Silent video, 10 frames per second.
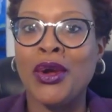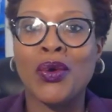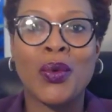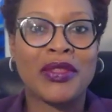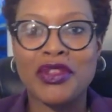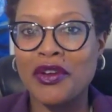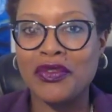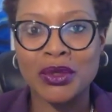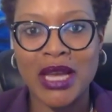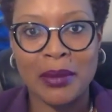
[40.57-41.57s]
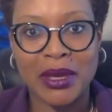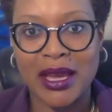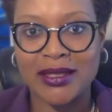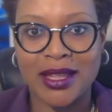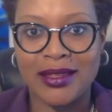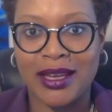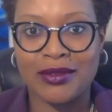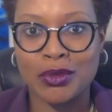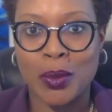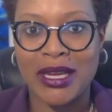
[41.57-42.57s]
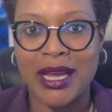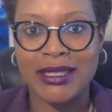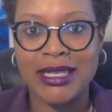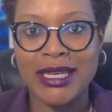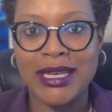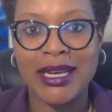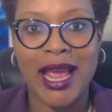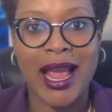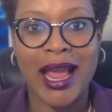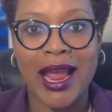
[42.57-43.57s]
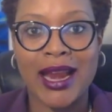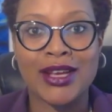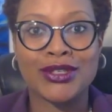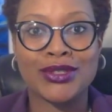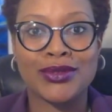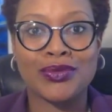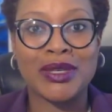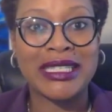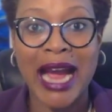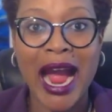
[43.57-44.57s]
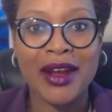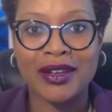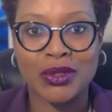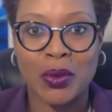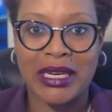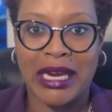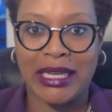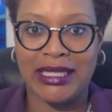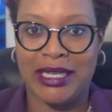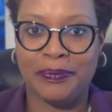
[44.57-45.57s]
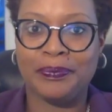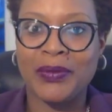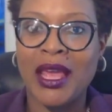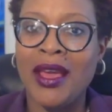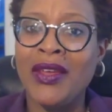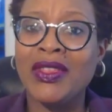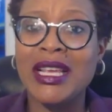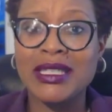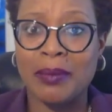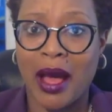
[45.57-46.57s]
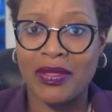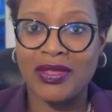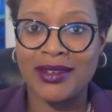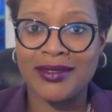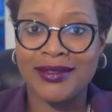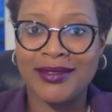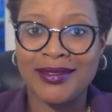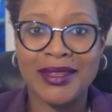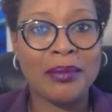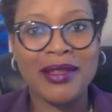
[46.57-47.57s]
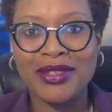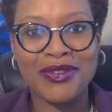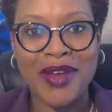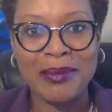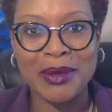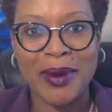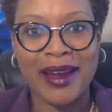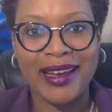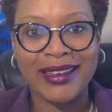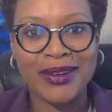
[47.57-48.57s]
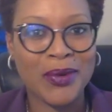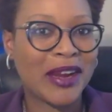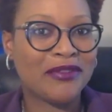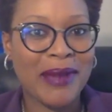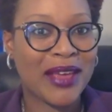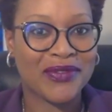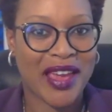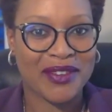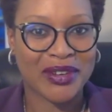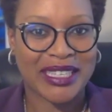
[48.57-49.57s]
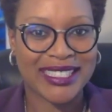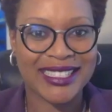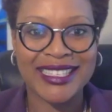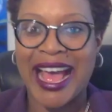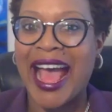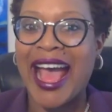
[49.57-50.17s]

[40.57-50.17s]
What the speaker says: quit their full-time gigs at the end of 2018 and retire in 2019. This month, the month of February, one of my favorites,